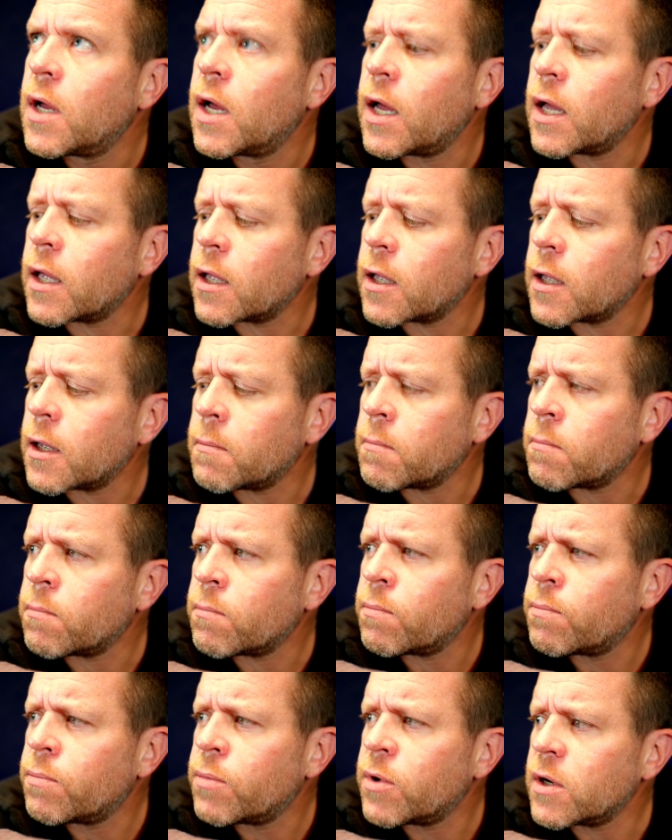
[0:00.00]
um,
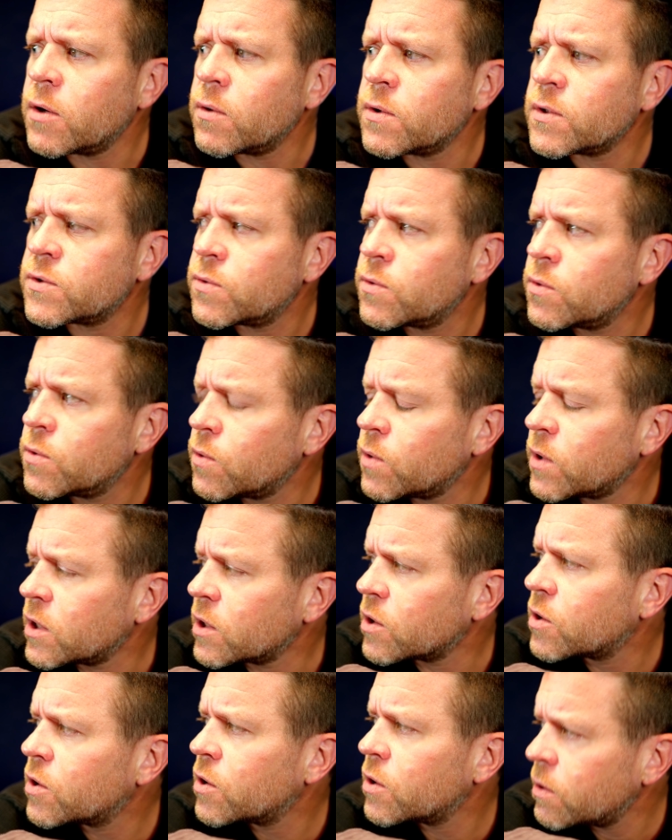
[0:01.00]
but it was through
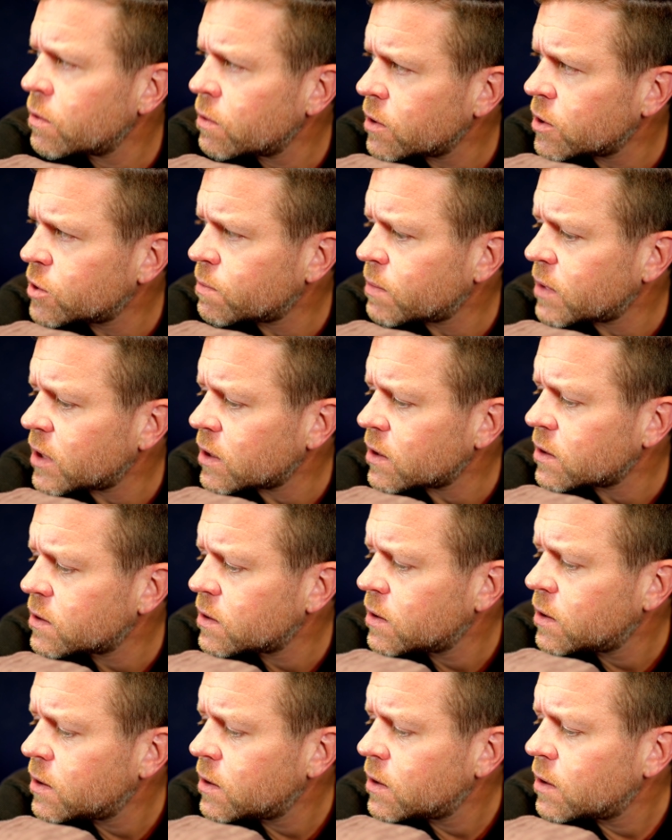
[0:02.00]
encouragement
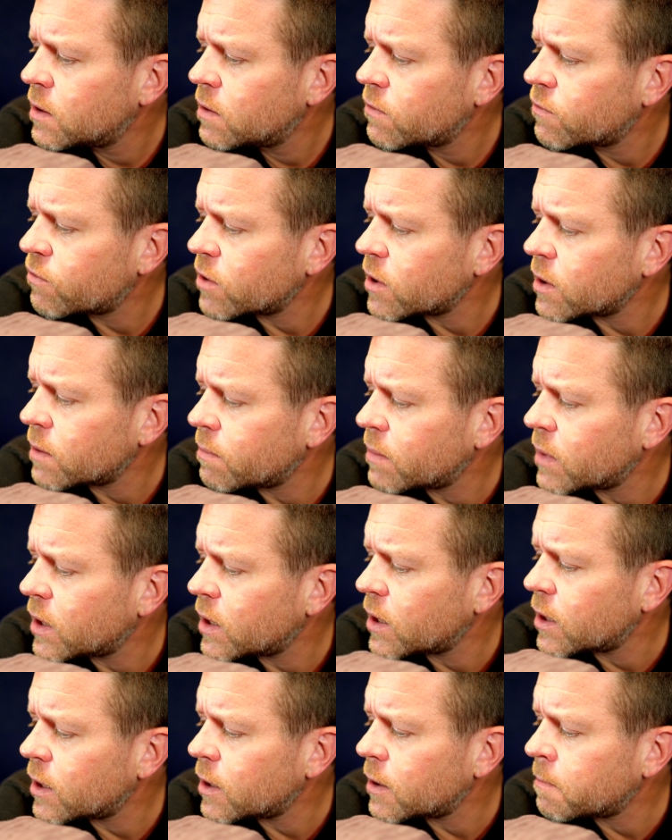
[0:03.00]
from,
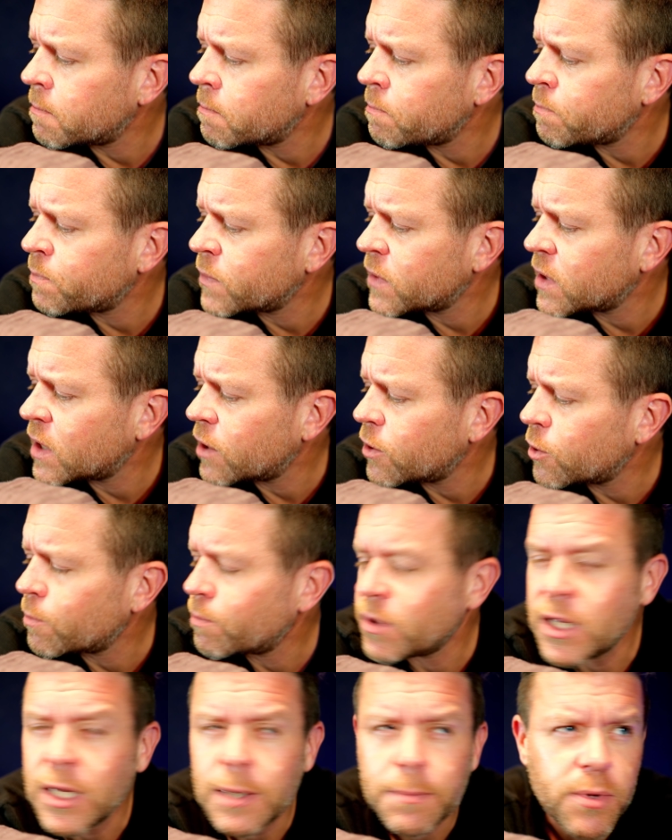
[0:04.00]
um, other
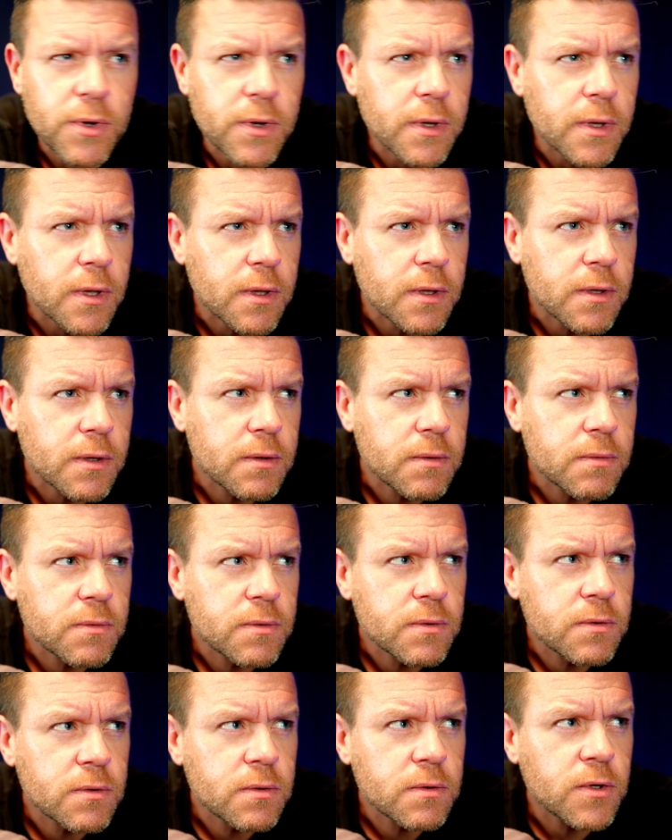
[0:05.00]
people
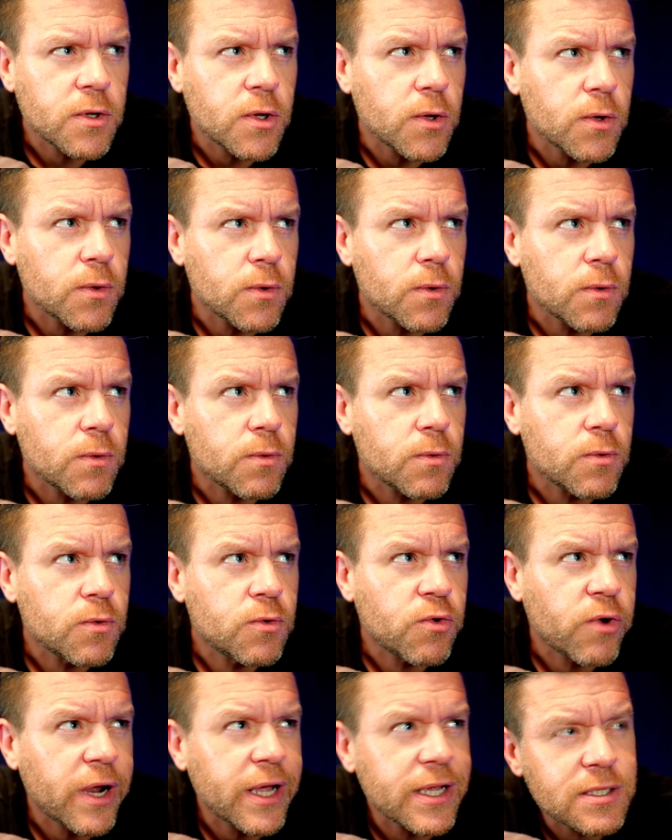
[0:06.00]
to
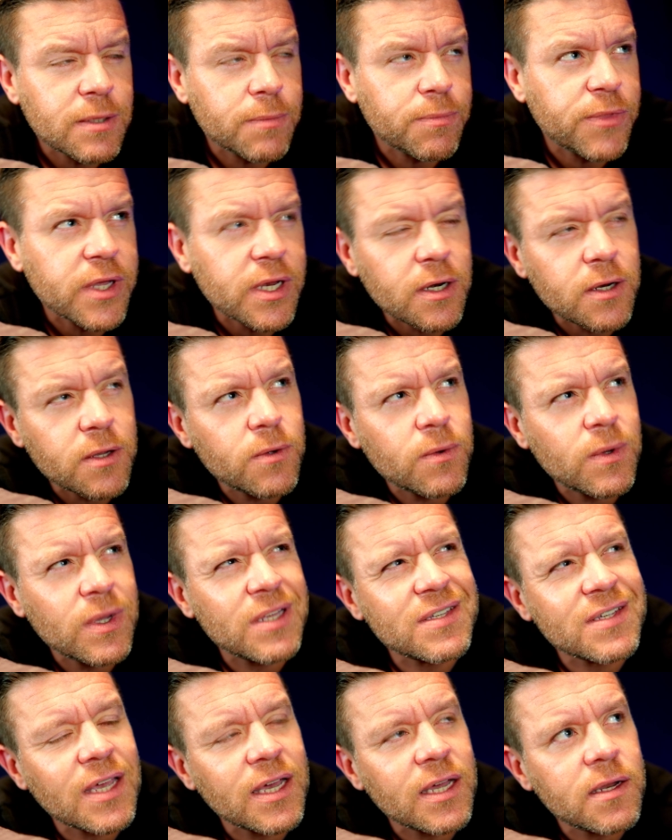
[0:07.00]
try something new.
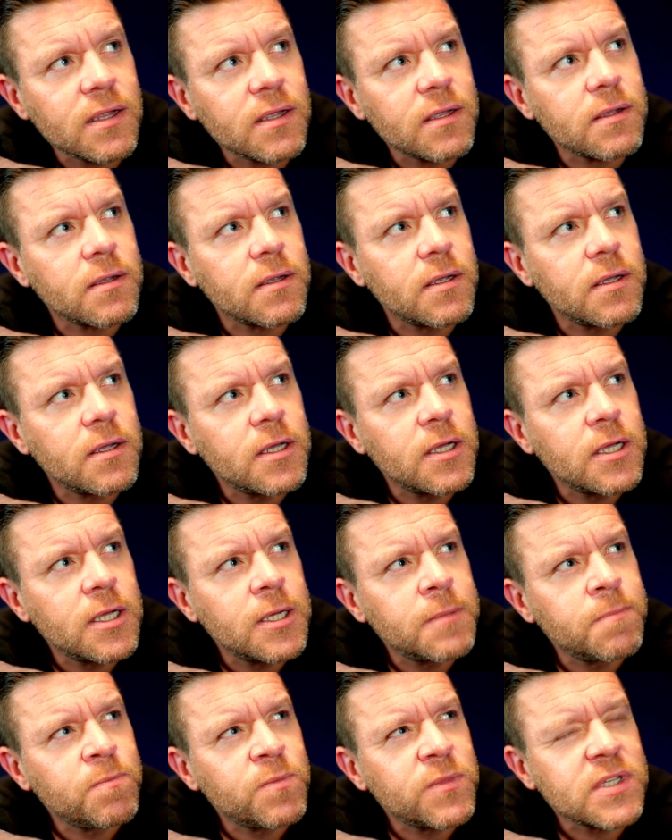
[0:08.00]
It's kind of,
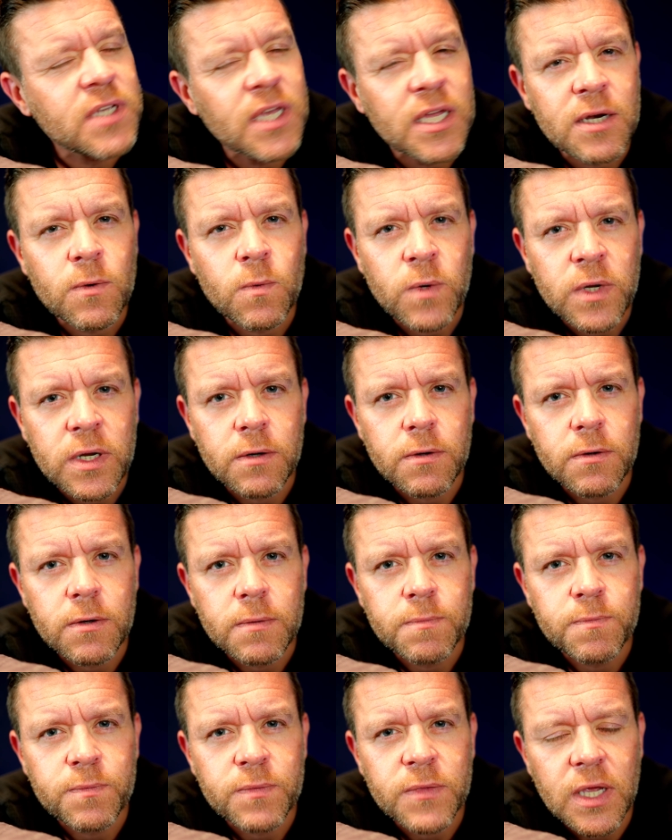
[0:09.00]
it's kind of weird,
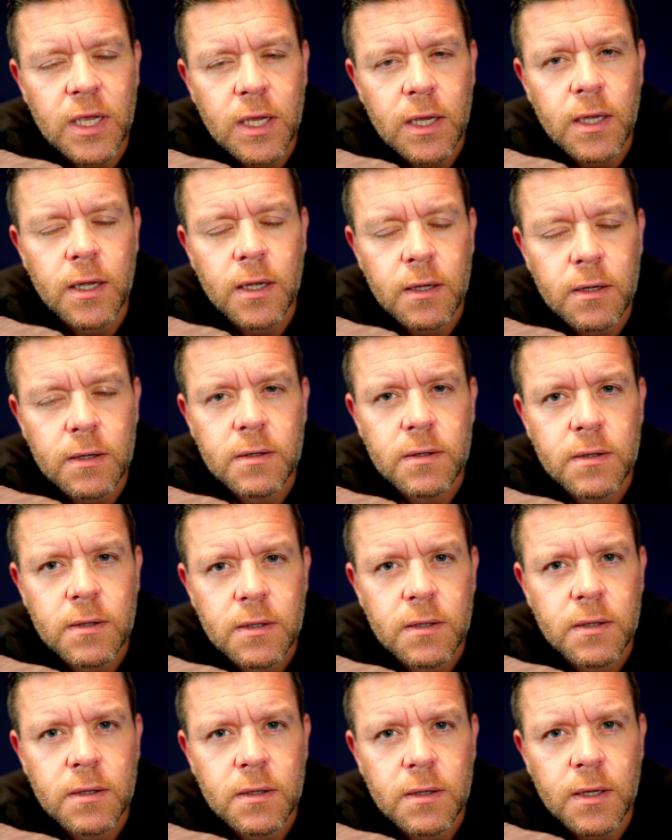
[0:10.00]
yeah.
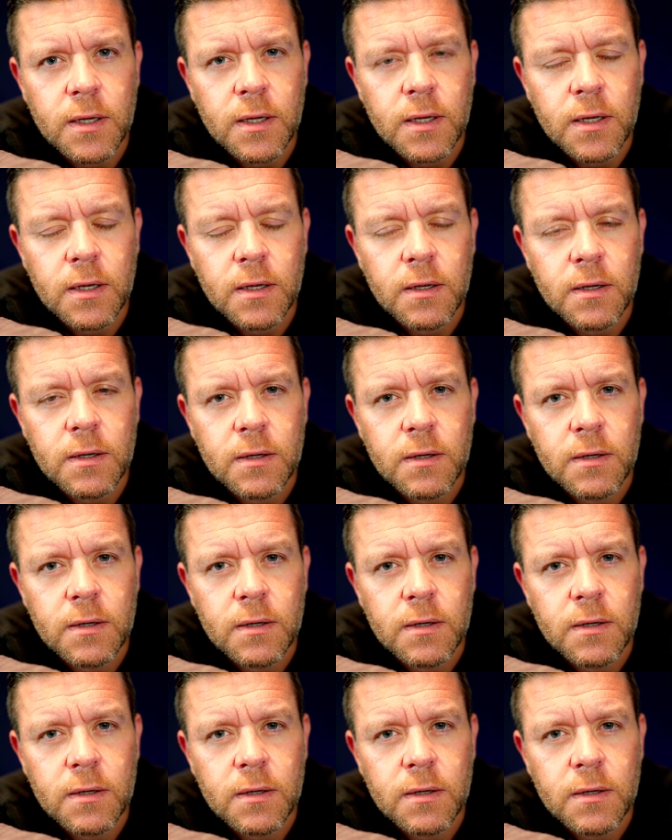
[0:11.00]
Yeah.